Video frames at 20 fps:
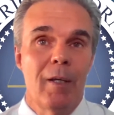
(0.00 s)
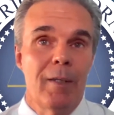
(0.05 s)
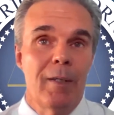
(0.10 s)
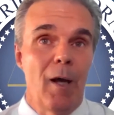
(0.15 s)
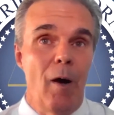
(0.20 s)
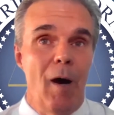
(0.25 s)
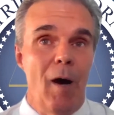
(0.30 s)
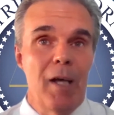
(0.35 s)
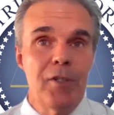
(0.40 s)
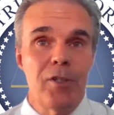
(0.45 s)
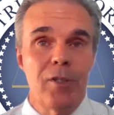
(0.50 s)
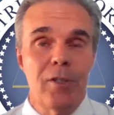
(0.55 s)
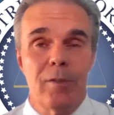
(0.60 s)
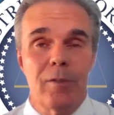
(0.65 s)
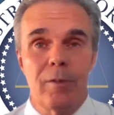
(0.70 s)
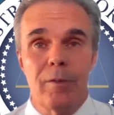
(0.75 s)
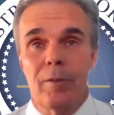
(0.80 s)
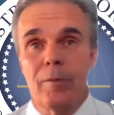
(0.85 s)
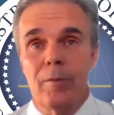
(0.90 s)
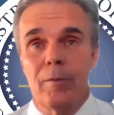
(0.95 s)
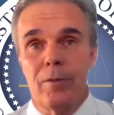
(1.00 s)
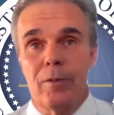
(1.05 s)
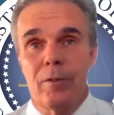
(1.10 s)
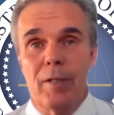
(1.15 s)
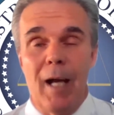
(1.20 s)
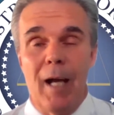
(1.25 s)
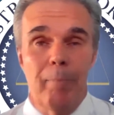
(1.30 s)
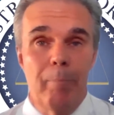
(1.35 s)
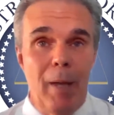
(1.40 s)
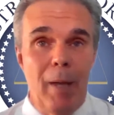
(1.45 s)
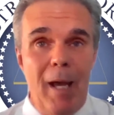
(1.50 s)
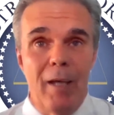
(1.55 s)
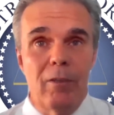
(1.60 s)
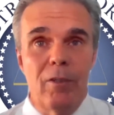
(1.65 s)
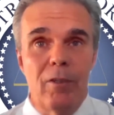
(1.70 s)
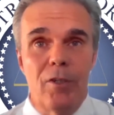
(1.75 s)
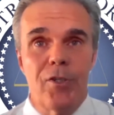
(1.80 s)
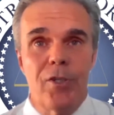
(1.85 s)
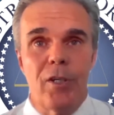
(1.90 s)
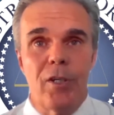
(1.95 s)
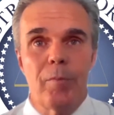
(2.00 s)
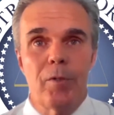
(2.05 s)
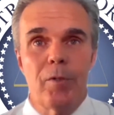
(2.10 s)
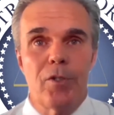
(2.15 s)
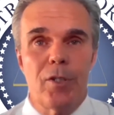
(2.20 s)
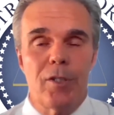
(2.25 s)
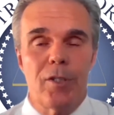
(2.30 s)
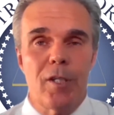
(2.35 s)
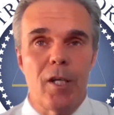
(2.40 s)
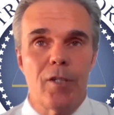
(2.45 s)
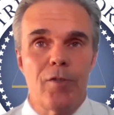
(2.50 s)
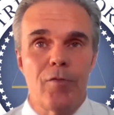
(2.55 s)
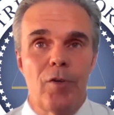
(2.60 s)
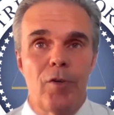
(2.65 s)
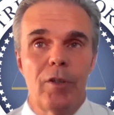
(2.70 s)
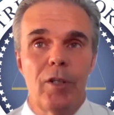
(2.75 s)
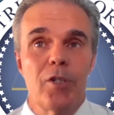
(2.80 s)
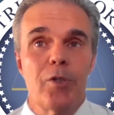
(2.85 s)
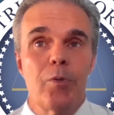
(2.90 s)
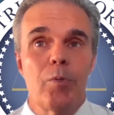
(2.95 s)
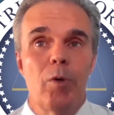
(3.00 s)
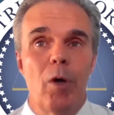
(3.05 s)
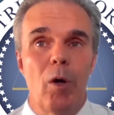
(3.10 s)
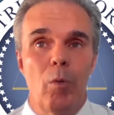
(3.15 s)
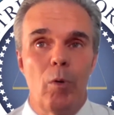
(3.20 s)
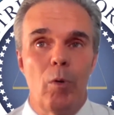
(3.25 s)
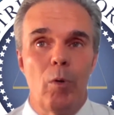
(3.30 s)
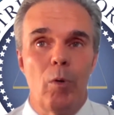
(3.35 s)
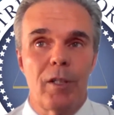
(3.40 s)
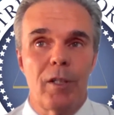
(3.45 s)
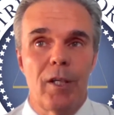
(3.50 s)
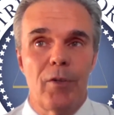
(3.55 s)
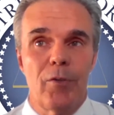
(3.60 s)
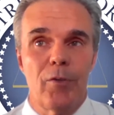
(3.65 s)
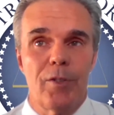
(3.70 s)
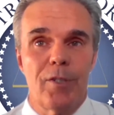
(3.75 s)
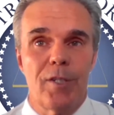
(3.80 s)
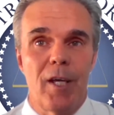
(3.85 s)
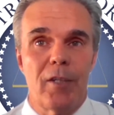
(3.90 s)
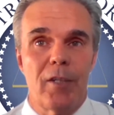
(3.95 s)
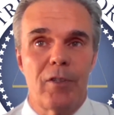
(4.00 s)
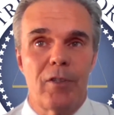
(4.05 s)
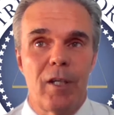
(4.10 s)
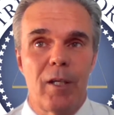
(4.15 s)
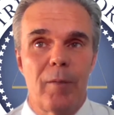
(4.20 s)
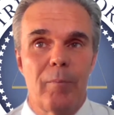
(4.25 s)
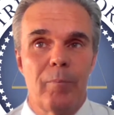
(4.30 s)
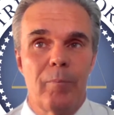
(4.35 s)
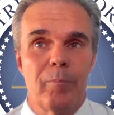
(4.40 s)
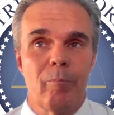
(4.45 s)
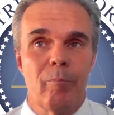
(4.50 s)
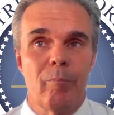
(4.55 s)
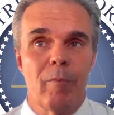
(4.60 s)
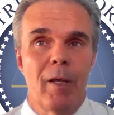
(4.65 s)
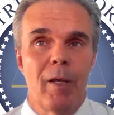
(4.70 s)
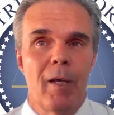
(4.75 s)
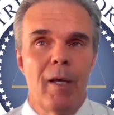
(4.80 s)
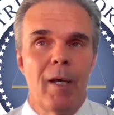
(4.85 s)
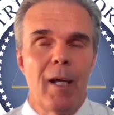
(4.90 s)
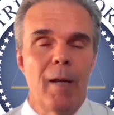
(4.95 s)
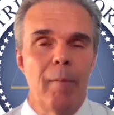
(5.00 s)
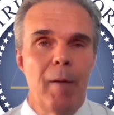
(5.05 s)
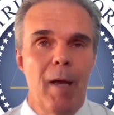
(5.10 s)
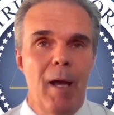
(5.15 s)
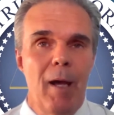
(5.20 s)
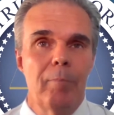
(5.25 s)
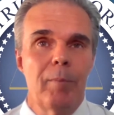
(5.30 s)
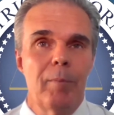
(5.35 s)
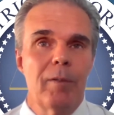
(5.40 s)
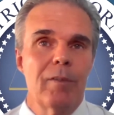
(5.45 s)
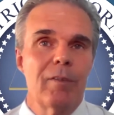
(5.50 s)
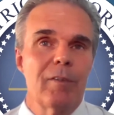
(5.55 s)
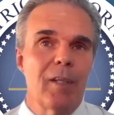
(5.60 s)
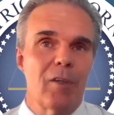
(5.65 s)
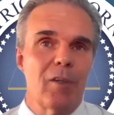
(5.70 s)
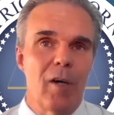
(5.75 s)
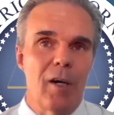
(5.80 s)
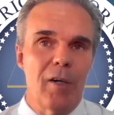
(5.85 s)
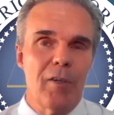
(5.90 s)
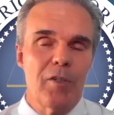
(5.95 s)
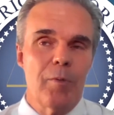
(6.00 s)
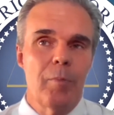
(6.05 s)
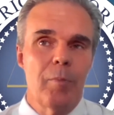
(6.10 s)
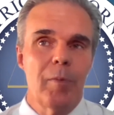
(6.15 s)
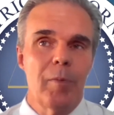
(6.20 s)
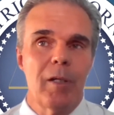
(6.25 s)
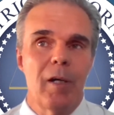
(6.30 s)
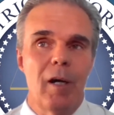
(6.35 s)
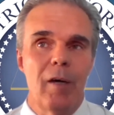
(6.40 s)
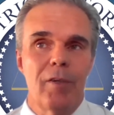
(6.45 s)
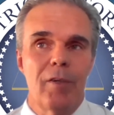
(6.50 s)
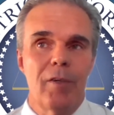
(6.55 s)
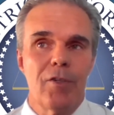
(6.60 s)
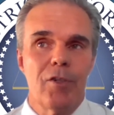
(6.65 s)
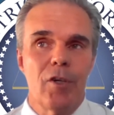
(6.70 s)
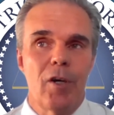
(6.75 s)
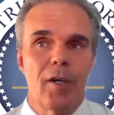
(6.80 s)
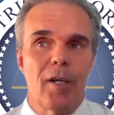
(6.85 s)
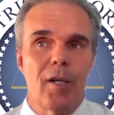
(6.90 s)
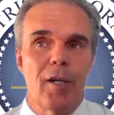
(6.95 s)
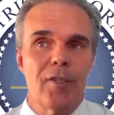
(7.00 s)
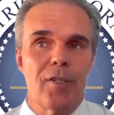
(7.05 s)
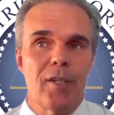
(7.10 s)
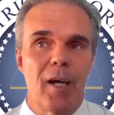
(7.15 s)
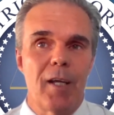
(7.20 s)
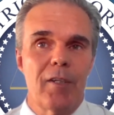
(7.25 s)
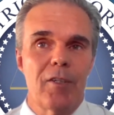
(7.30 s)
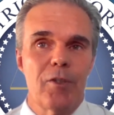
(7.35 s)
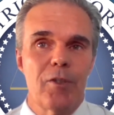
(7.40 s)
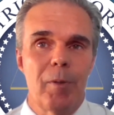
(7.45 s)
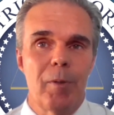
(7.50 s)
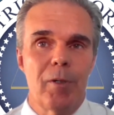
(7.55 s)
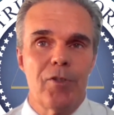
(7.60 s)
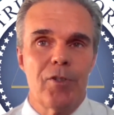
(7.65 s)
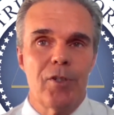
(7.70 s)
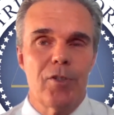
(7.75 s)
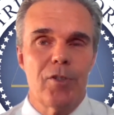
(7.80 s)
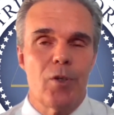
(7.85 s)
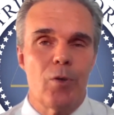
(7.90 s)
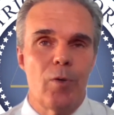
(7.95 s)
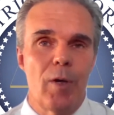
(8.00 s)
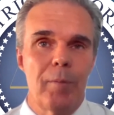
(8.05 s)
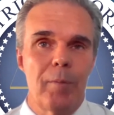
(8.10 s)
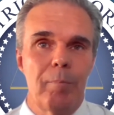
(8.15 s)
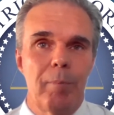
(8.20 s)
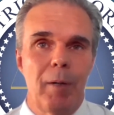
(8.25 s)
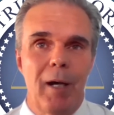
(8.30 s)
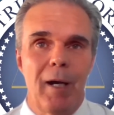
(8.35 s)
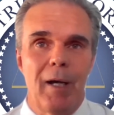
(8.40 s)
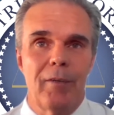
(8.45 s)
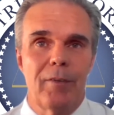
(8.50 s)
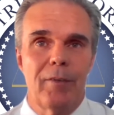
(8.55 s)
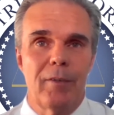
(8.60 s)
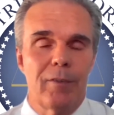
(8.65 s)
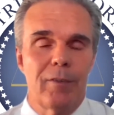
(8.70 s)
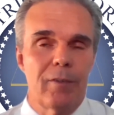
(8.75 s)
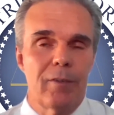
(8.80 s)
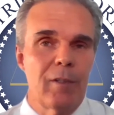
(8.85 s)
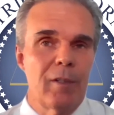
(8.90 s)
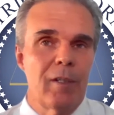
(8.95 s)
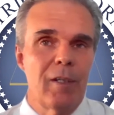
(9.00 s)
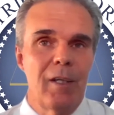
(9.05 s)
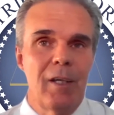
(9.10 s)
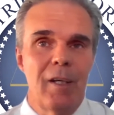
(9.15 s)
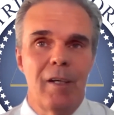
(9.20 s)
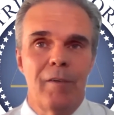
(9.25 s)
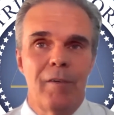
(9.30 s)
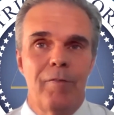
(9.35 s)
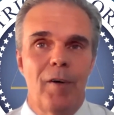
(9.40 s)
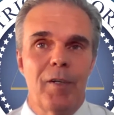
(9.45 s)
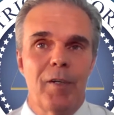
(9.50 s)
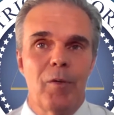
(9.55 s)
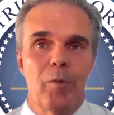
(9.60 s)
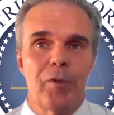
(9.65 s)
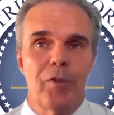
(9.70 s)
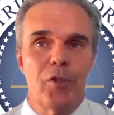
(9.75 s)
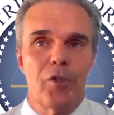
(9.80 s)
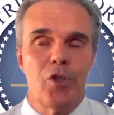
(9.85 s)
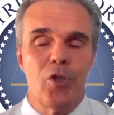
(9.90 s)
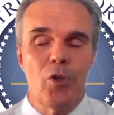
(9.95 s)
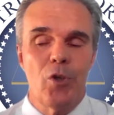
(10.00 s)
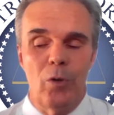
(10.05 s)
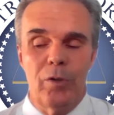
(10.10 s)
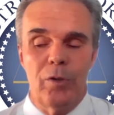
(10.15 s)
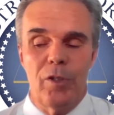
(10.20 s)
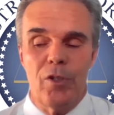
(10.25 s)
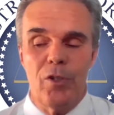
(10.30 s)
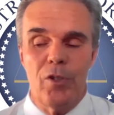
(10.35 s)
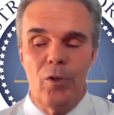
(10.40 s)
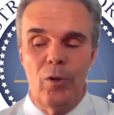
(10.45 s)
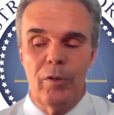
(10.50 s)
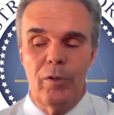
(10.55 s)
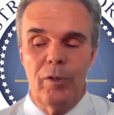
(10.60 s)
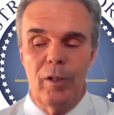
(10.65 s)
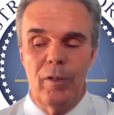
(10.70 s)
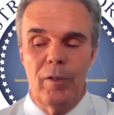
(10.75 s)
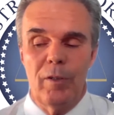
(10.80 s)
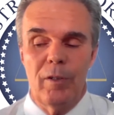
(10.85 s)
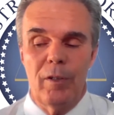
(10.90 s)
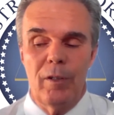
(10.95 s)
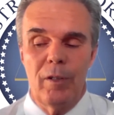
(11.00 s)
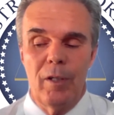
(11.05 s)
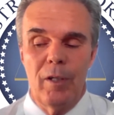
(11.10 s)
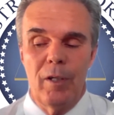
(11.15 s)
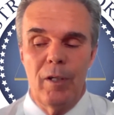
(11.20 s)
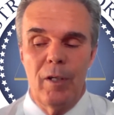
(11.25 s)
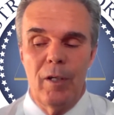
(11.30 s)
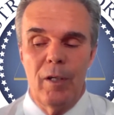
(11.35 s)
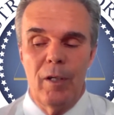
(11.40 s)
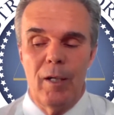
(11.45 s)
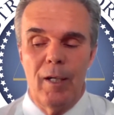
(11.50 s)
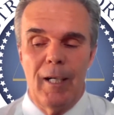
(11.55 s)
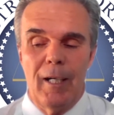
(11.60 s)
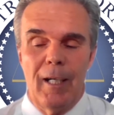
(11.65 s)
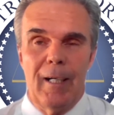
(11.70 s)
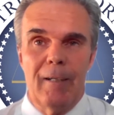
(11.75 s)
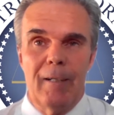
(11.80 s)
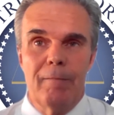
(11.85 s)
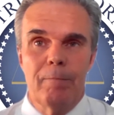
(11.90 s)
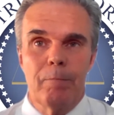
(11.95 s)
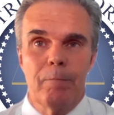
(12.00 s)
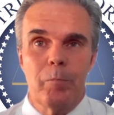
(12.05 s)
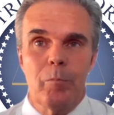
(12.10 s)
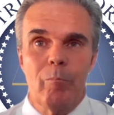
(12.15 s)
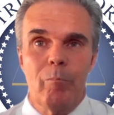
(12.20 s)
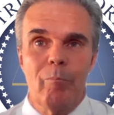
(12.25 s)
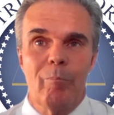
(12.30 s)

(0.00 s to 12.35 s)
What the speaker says: Now, our battle isn't going to be successful unless we all work together as that team. And I'm happy that Congressman McGovern is on our side and has been such a great partner in the fighting with us shoulder to shoulder to